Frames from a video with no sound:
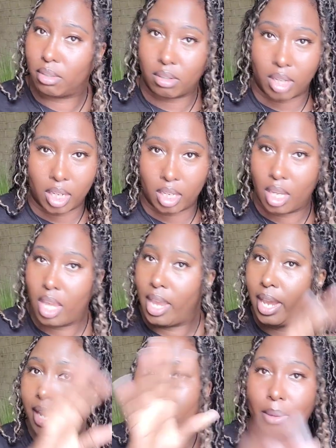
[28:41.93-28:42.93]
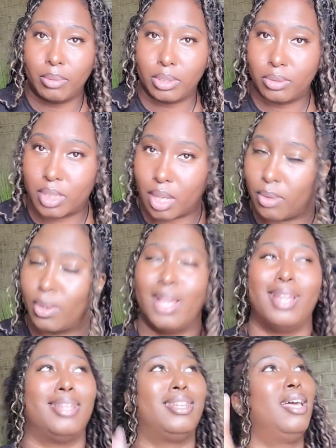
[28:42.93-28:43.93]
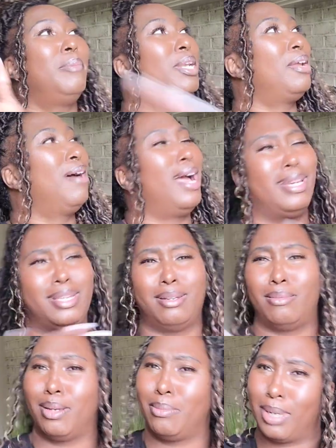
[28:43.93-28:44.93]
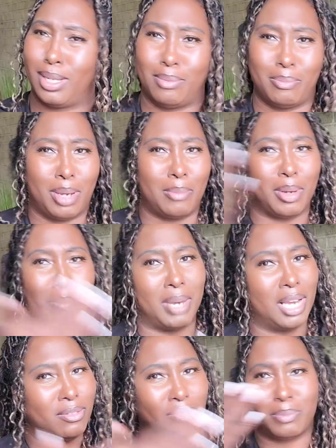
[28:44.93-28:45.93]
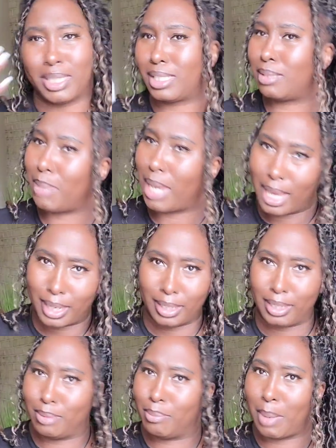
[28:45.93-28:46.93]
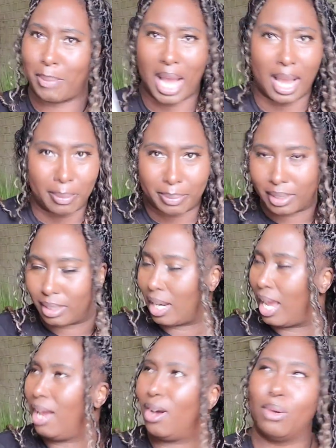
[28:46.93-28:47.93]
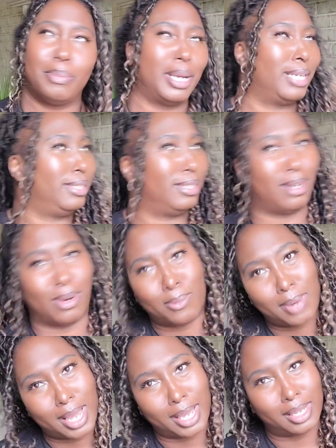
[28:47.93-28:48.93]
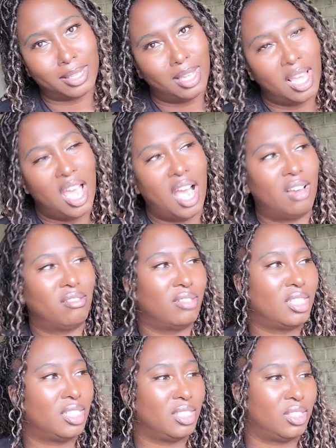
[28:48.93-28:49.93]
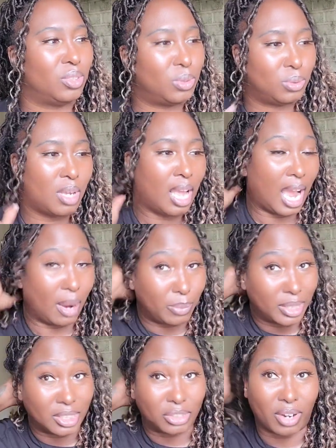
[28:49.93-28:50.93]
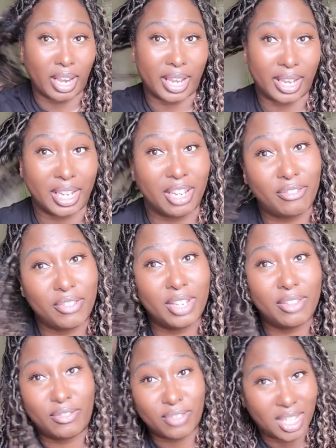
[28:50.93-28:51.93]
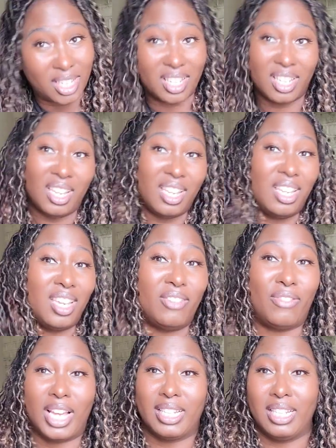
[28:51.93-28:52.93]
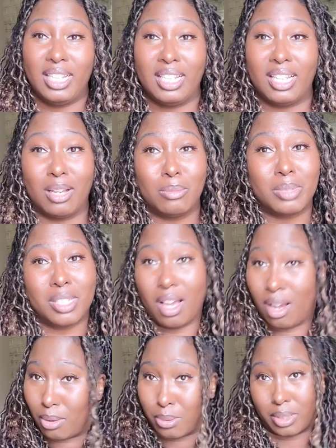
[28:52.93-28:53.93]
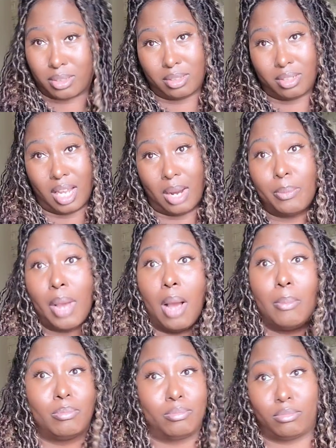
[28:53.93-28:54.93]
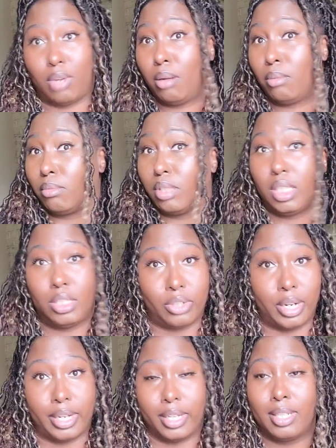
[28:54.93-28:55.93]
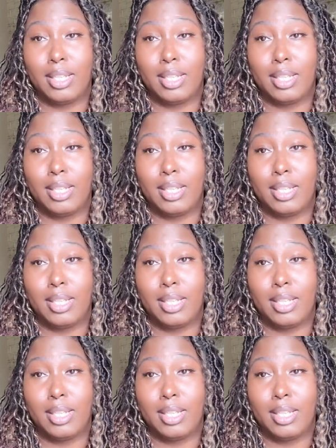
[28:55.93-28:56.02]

Okay? and I would do so. Let me know how I did about my about my mouth, my smacking and my popping. I hope I did all right. I really do. I really tried. If if if I did it, I'm sorry. I, am I'm, I'm really trying.